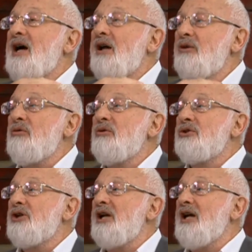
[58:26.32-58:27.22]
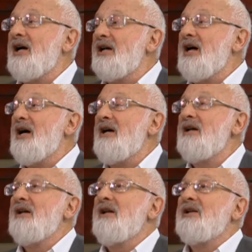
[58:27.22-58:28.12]
without any calculation and
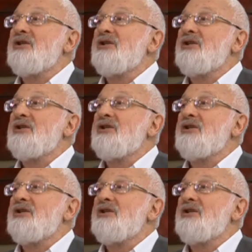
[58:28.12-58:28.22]
nothing.